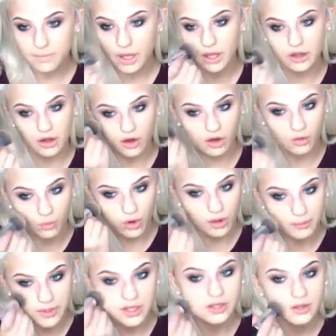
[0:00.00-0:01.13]
and not
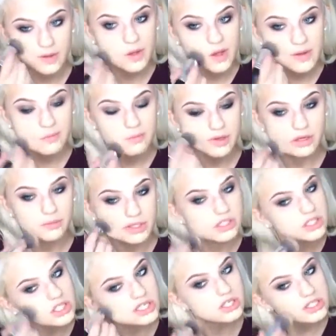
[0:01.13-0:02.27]
rub it. But on my
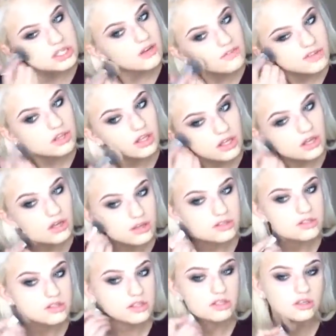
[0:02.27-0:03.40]
cheeks and everything
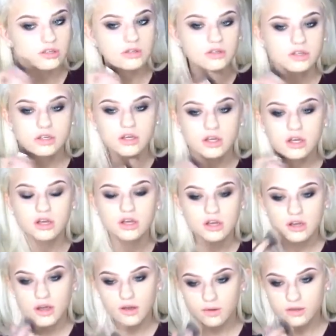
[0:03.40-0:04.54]
else,
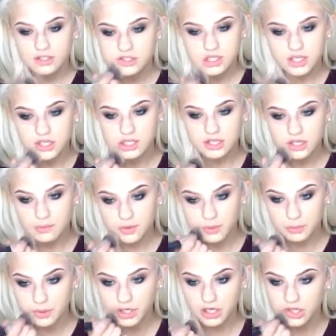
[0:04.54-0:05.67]
I want to try to keep
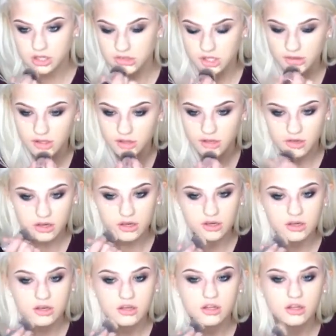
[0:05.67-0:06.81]
it pretty thin.
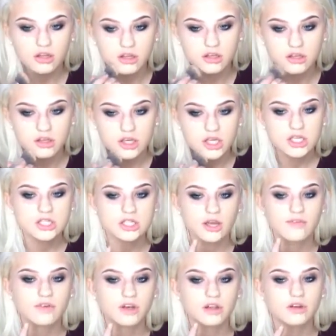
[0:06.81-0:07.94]
See,
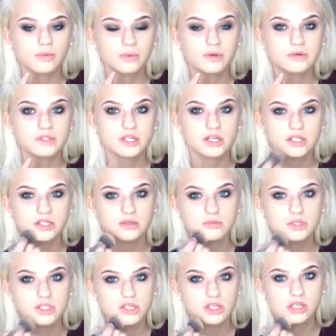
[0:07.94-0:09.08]
I've got a little blemish here, so I'm
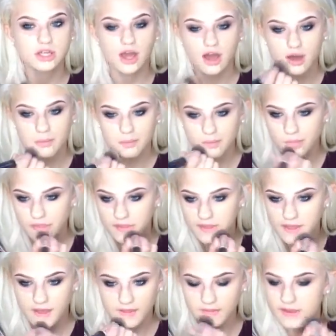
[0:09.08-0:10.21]
just going to dab.
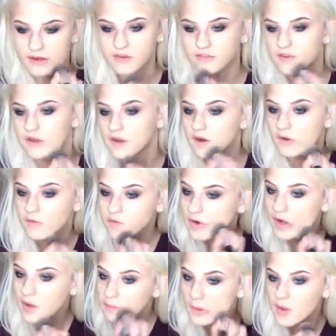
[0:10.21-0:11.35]
And then over here I'll
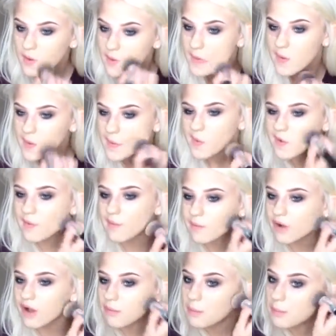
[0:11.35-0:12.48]
rub. Or not
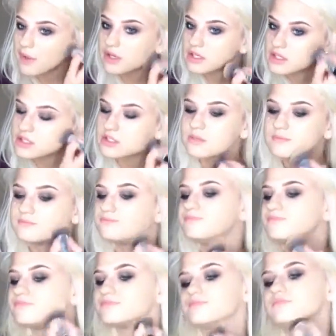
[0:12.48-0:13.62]
rub, but just
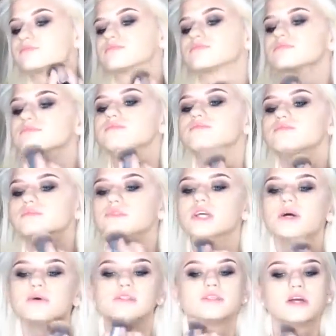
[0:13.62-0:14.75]

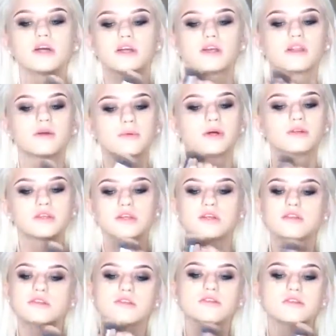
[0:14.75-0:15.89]
go in circular
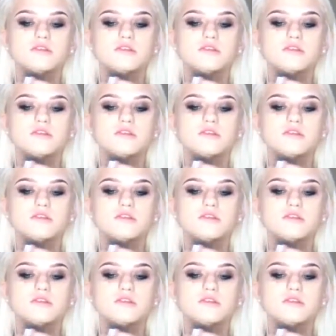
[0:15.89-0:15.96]
motions.